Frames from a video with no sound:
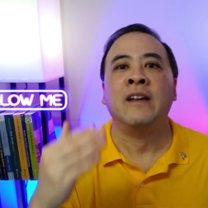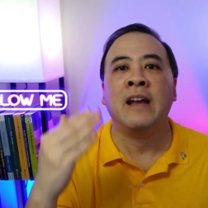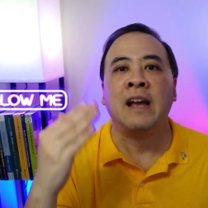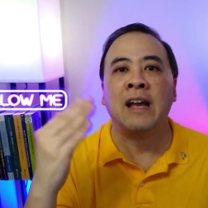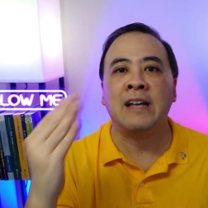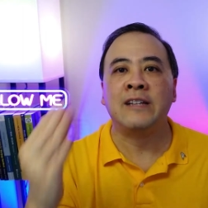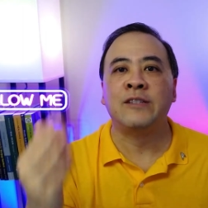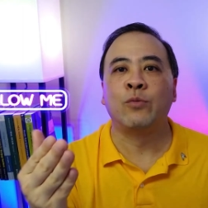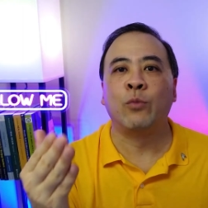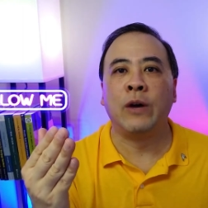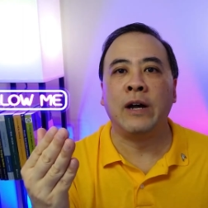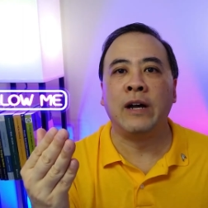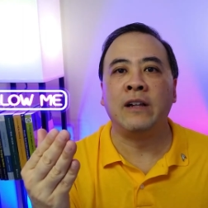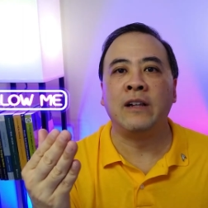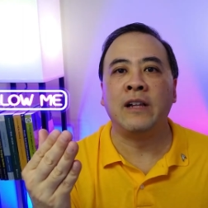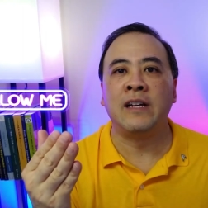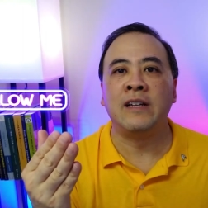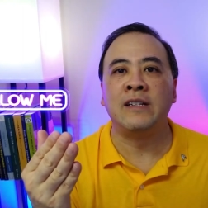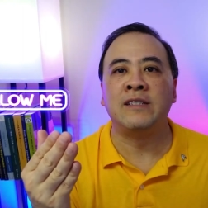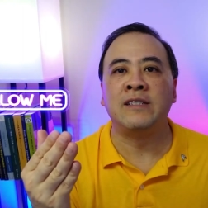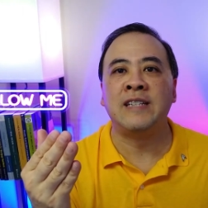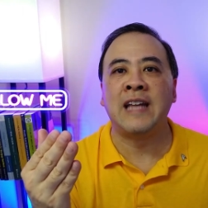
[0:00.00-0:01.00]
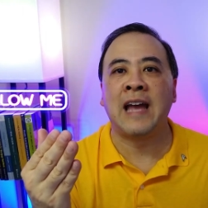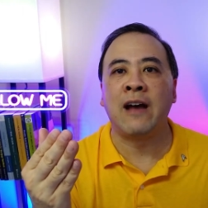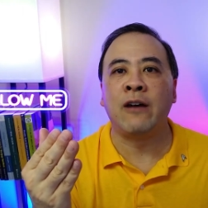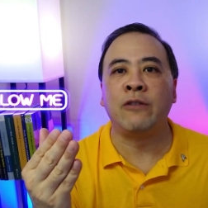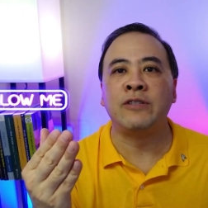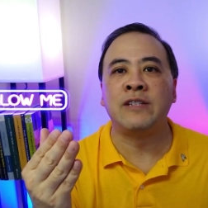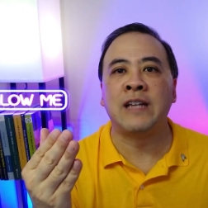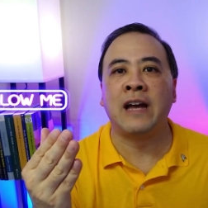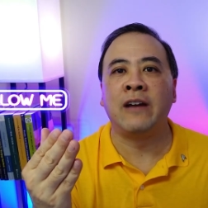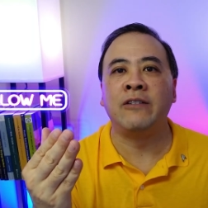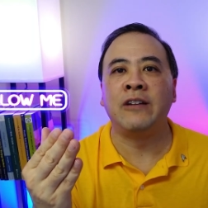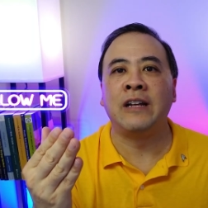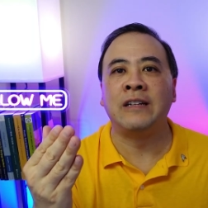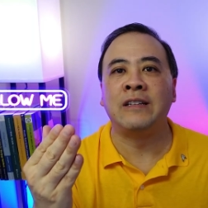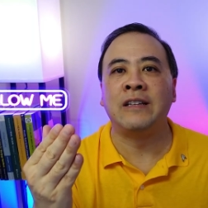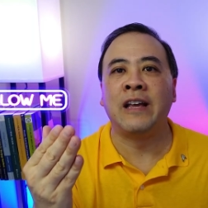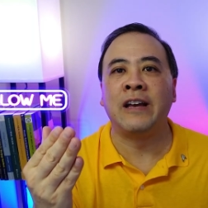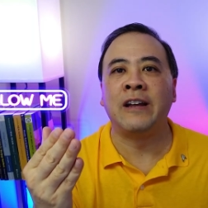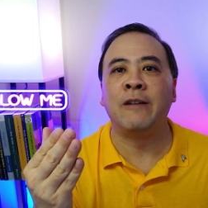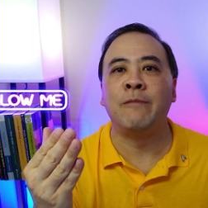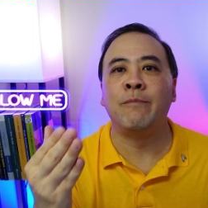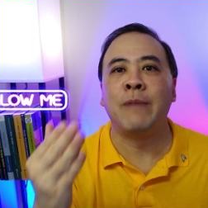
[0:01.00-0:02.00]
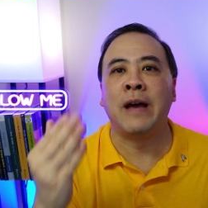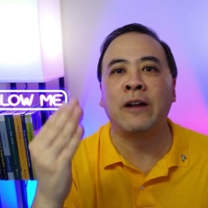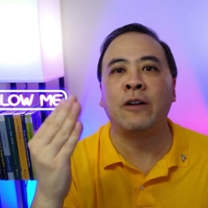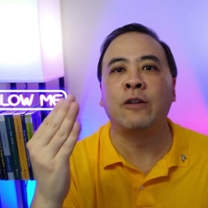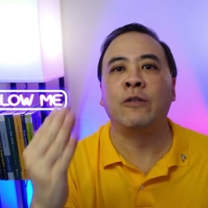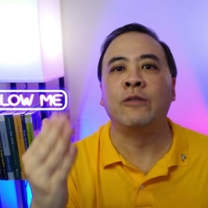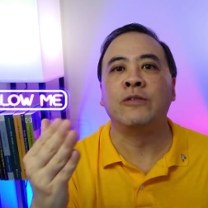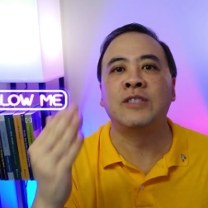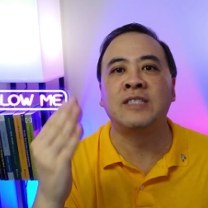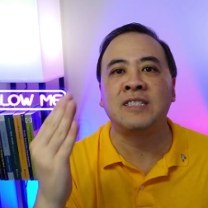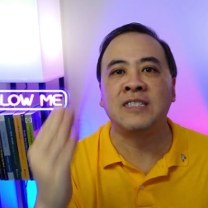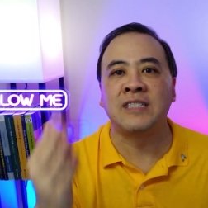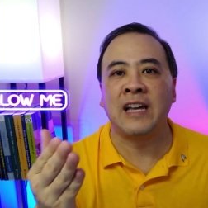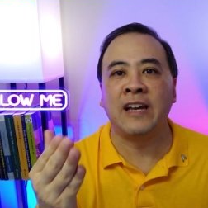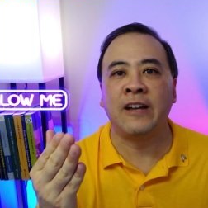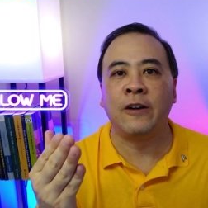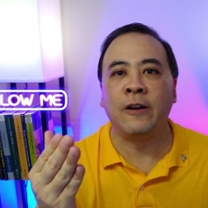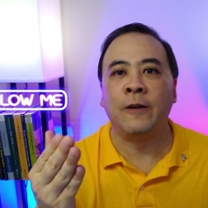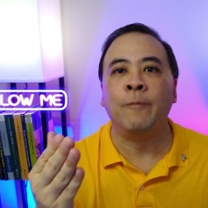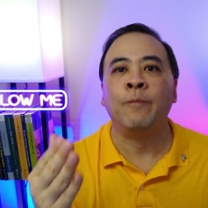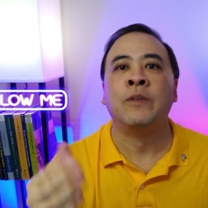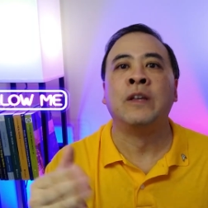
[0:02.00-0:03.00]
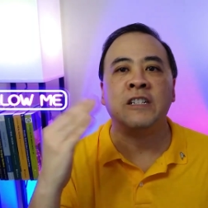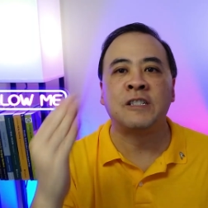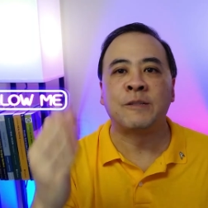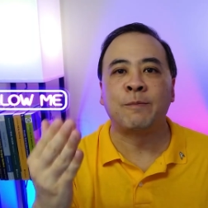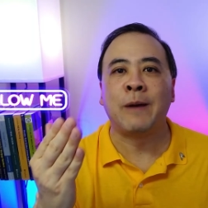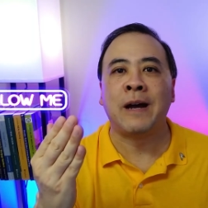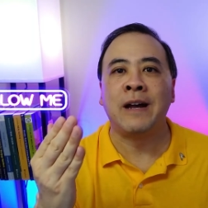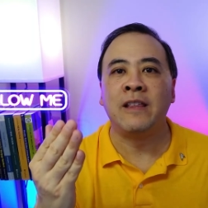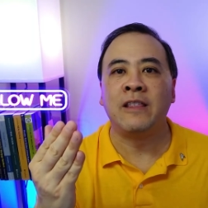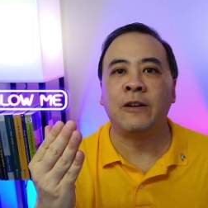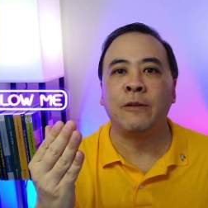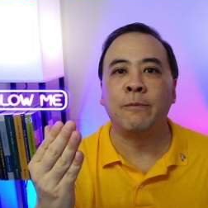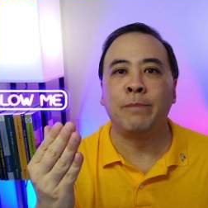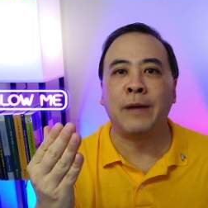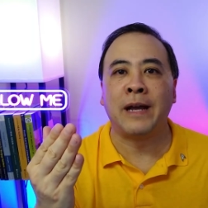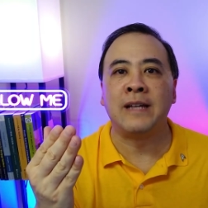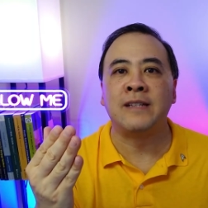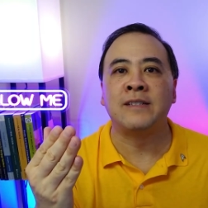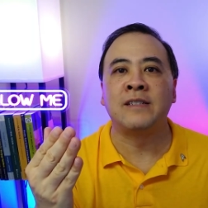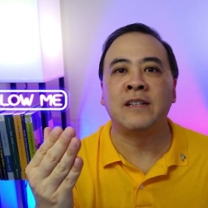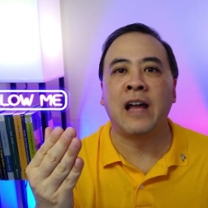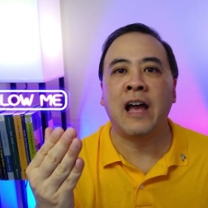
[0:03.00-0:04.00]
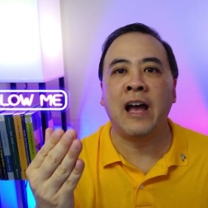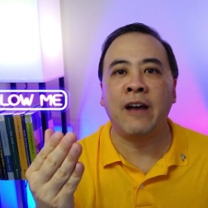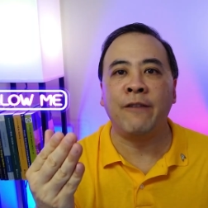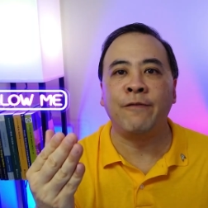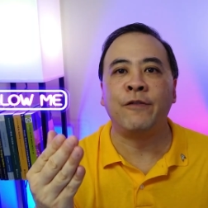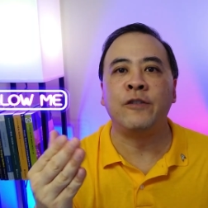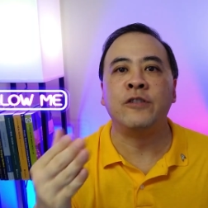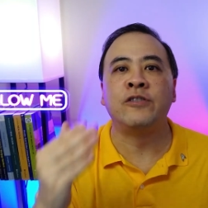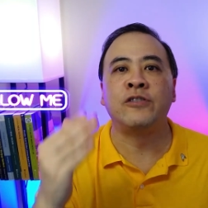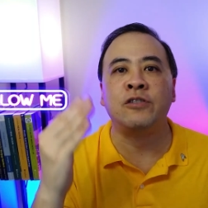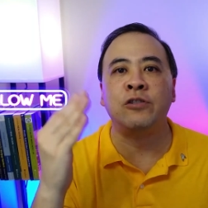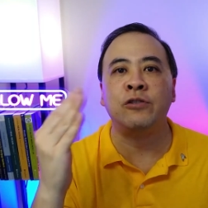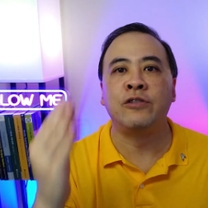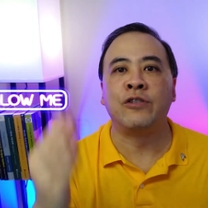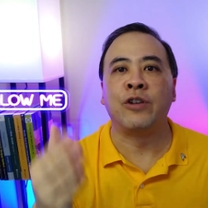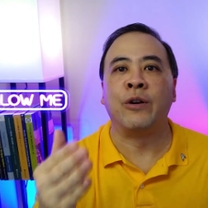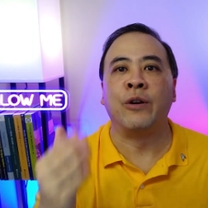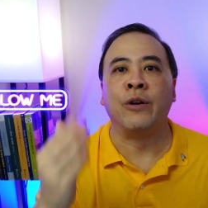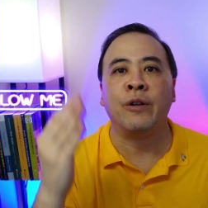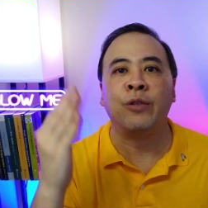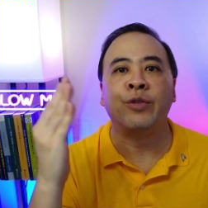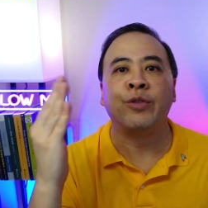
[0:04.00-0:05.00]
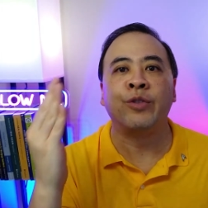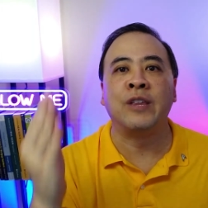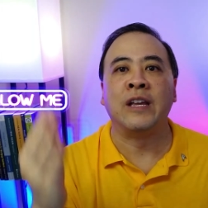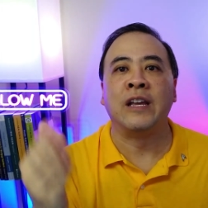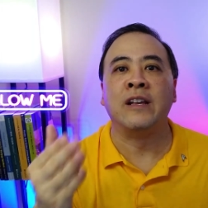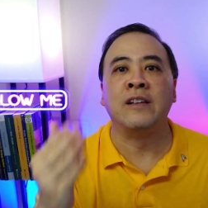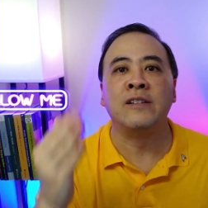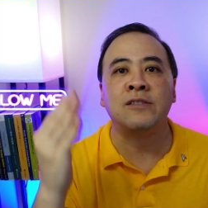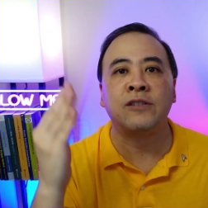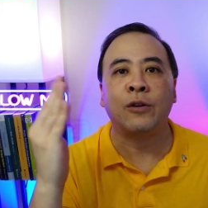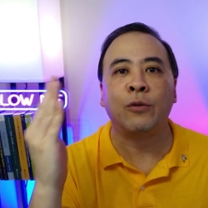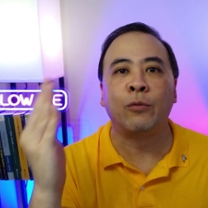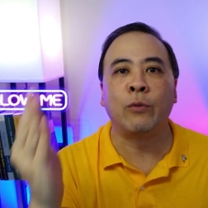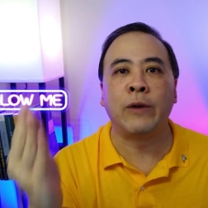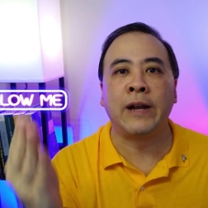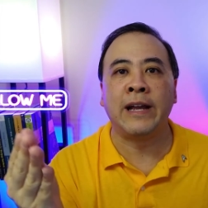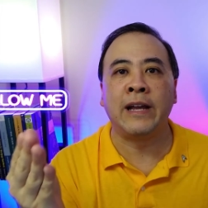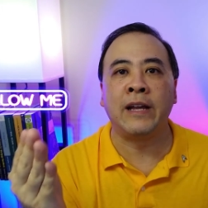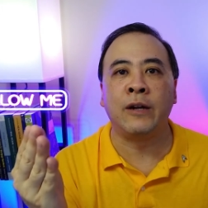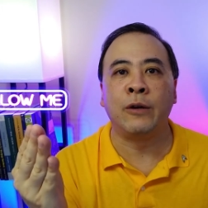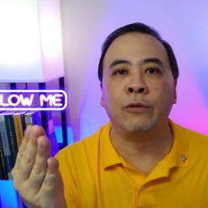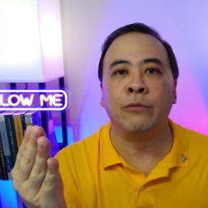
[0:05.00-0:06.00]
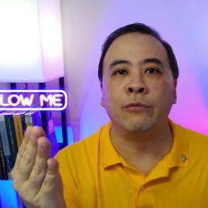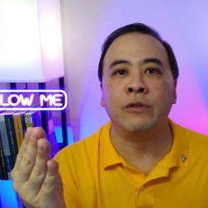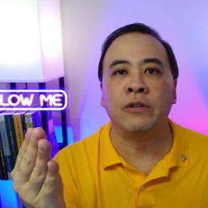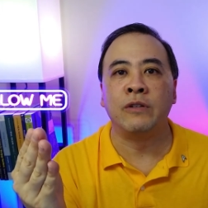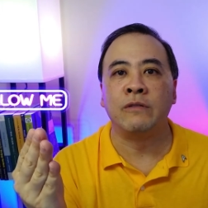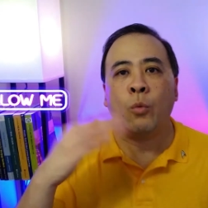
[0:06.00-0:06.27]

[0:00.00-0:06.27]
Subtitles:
as well as downtown Atlanta Medical Center, despite their best efforts to turn things around.